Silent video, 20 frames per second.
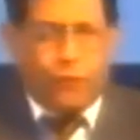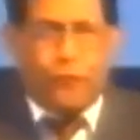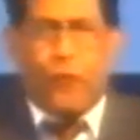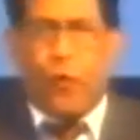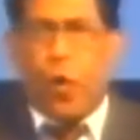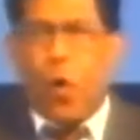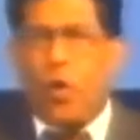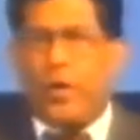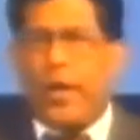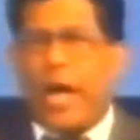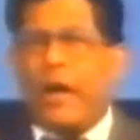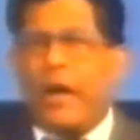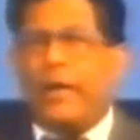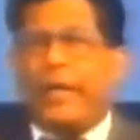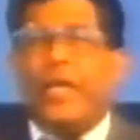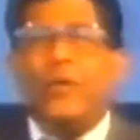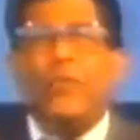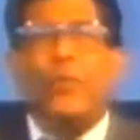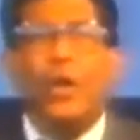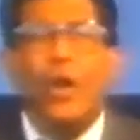fall down.
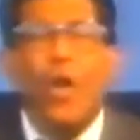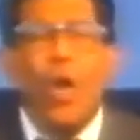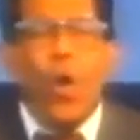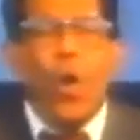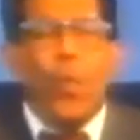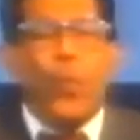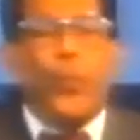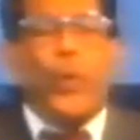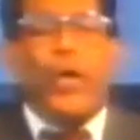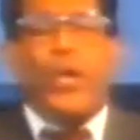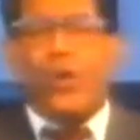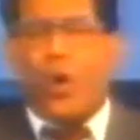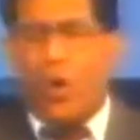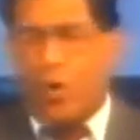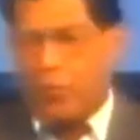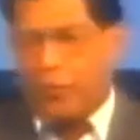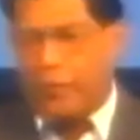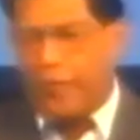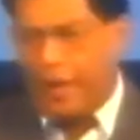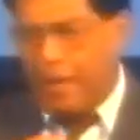He will
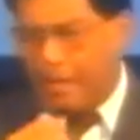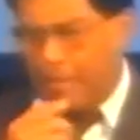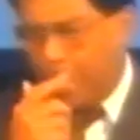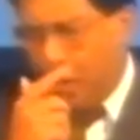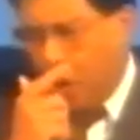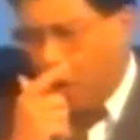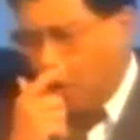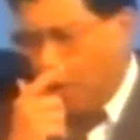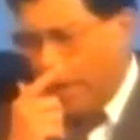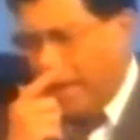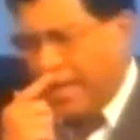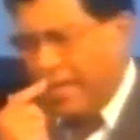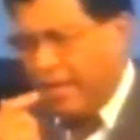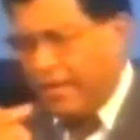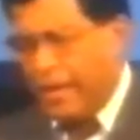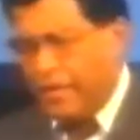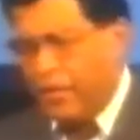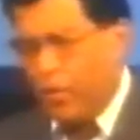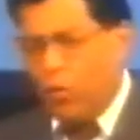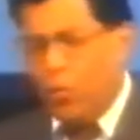winnow them away.
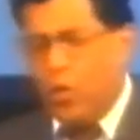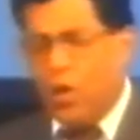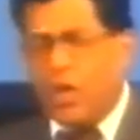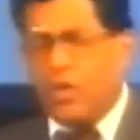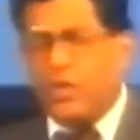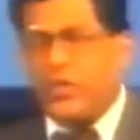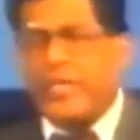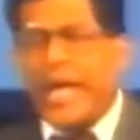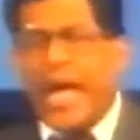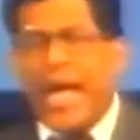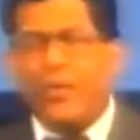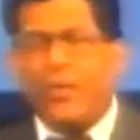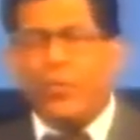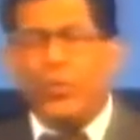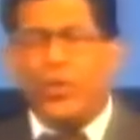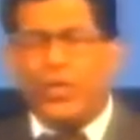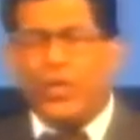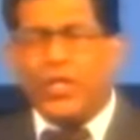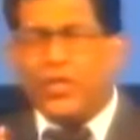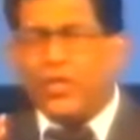In other words, that
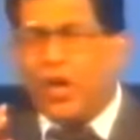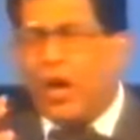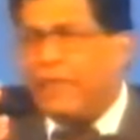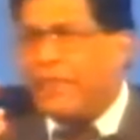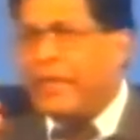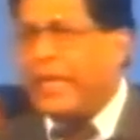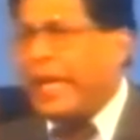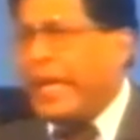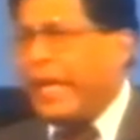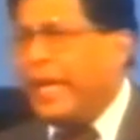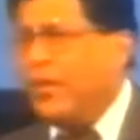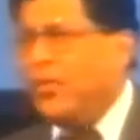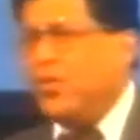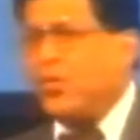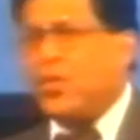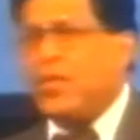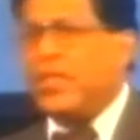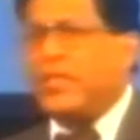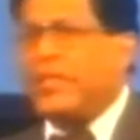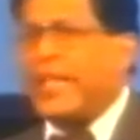which is of a
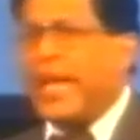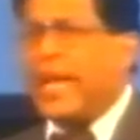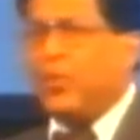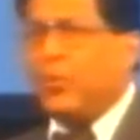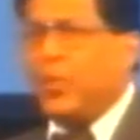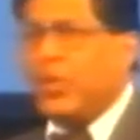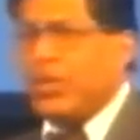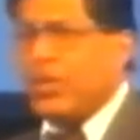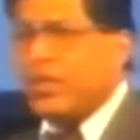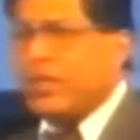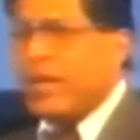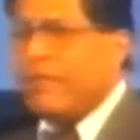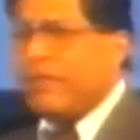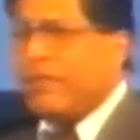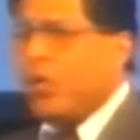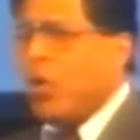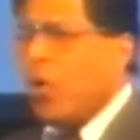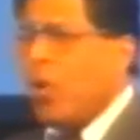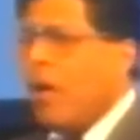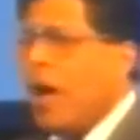hindrance, that which is of
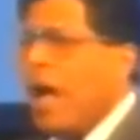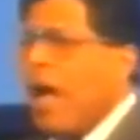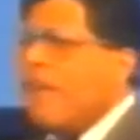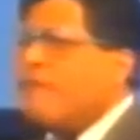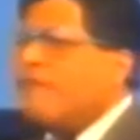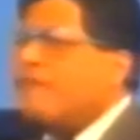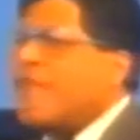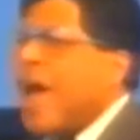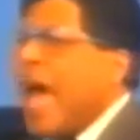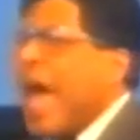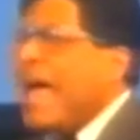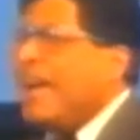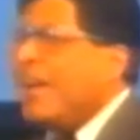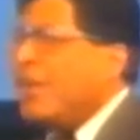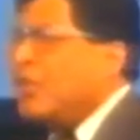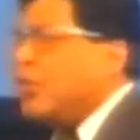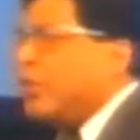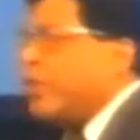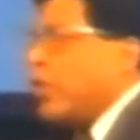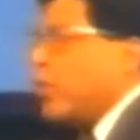no
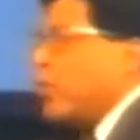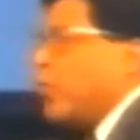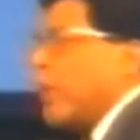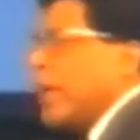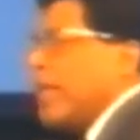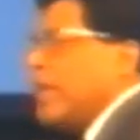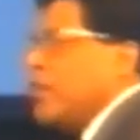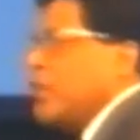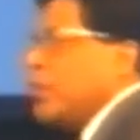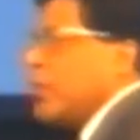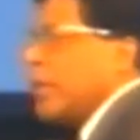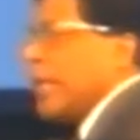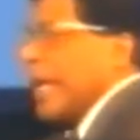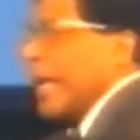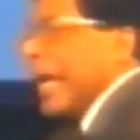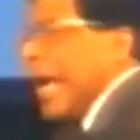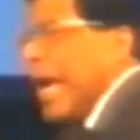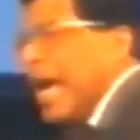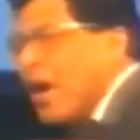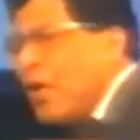value, the winds will
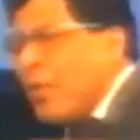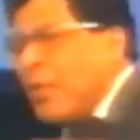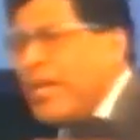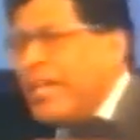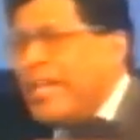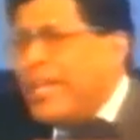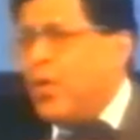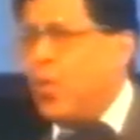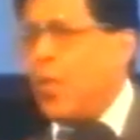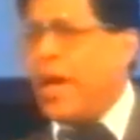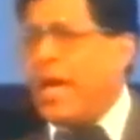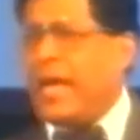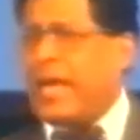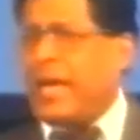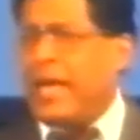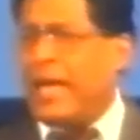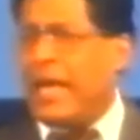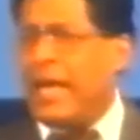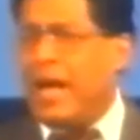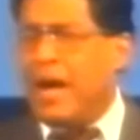carry it
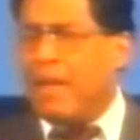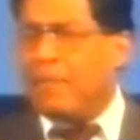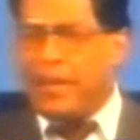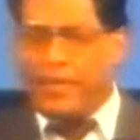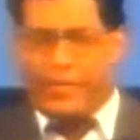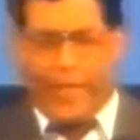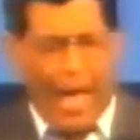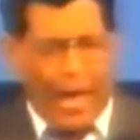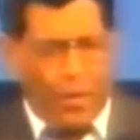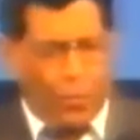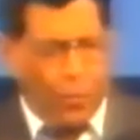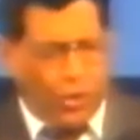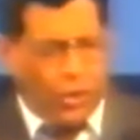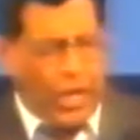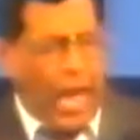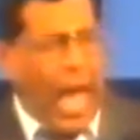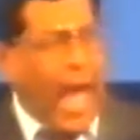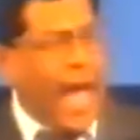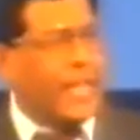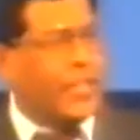away. But that
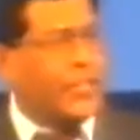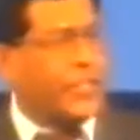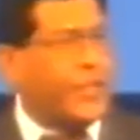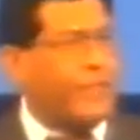which has